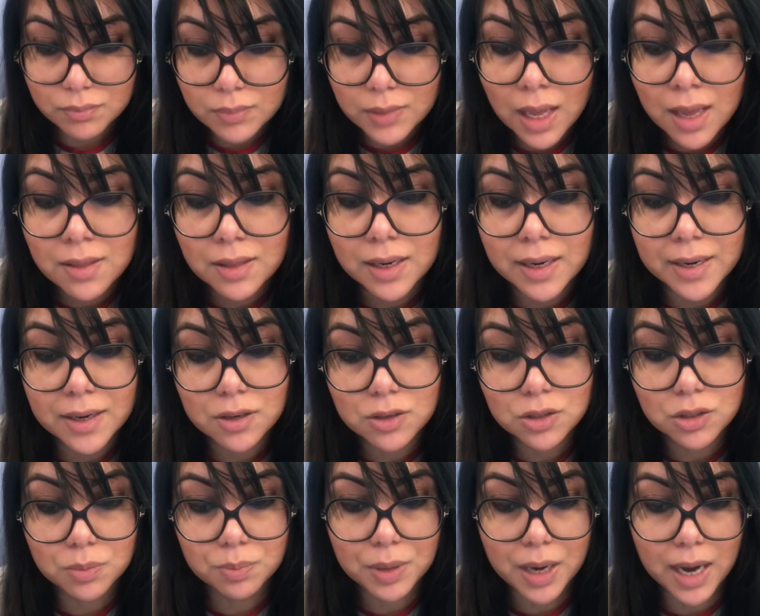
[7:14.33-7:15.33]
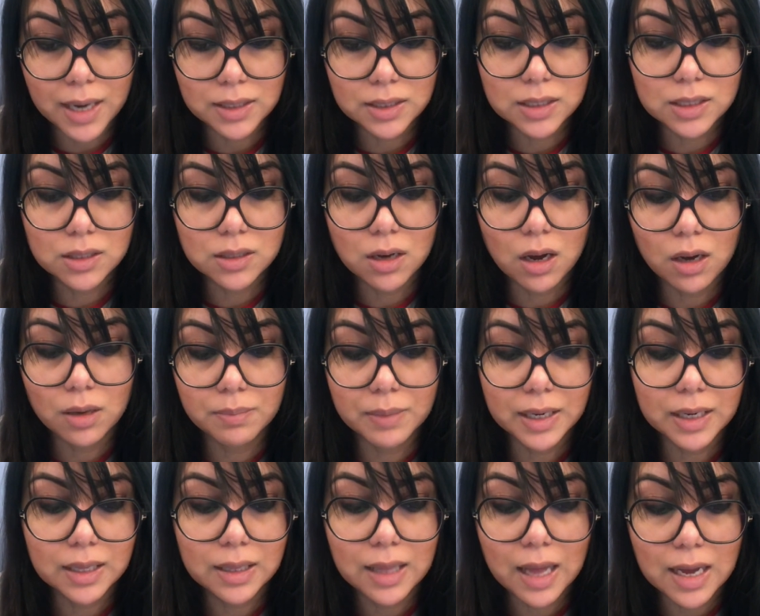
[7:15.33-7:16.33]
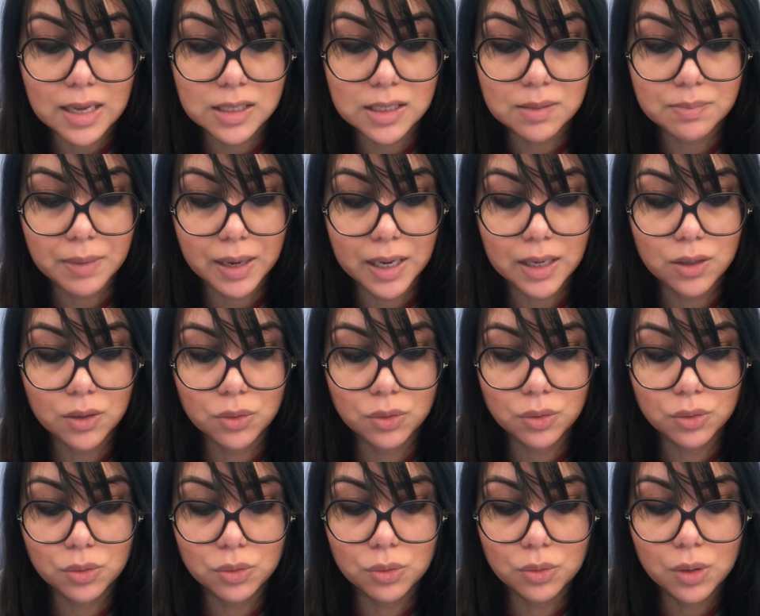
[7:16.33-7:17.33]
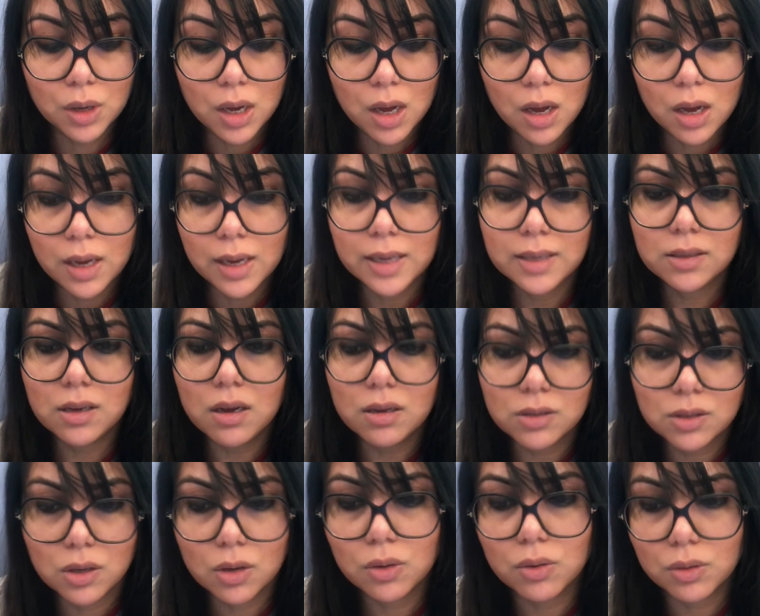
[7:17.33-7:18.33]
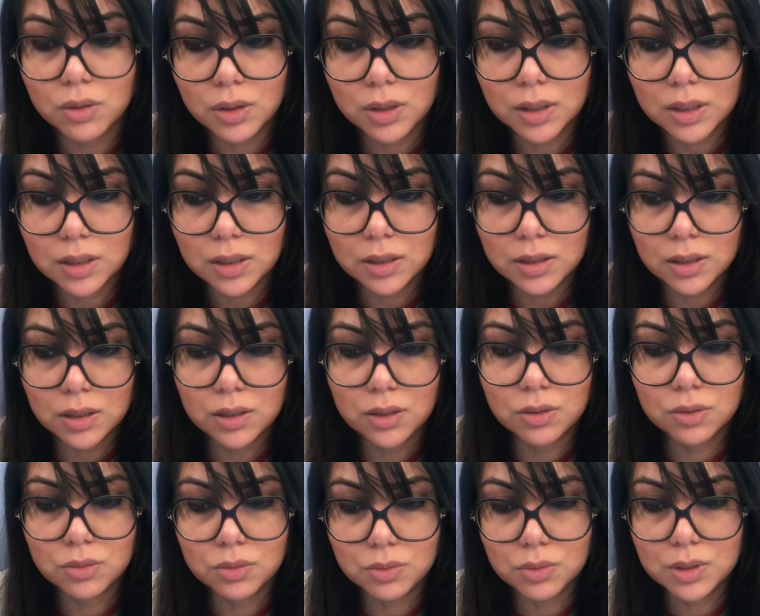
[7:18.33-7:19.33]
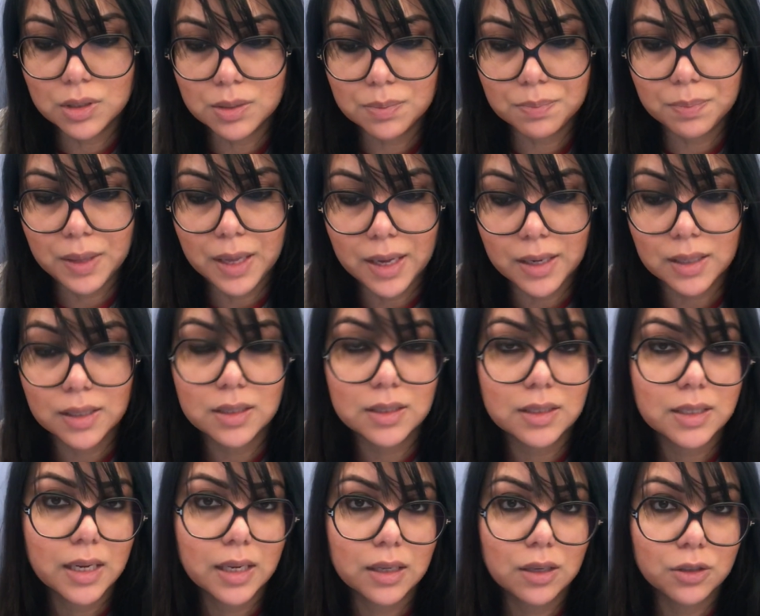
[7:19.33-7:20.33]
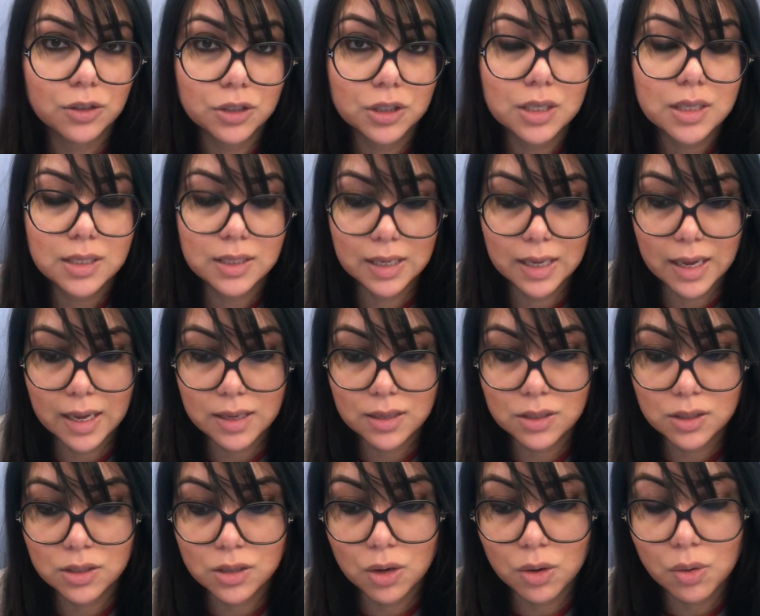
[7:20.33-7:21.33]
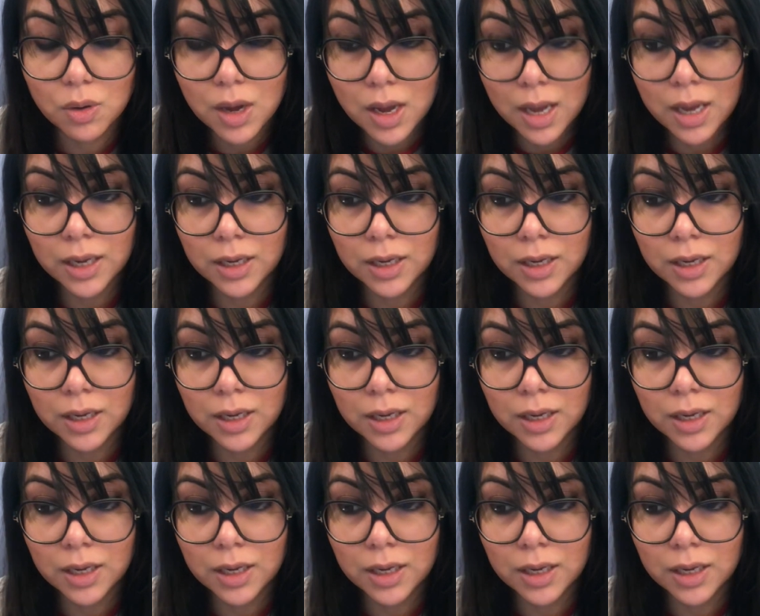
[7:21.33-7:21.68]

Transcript: And then I also practiced on my classmate who is also gonna, who was planning to take her CS. So,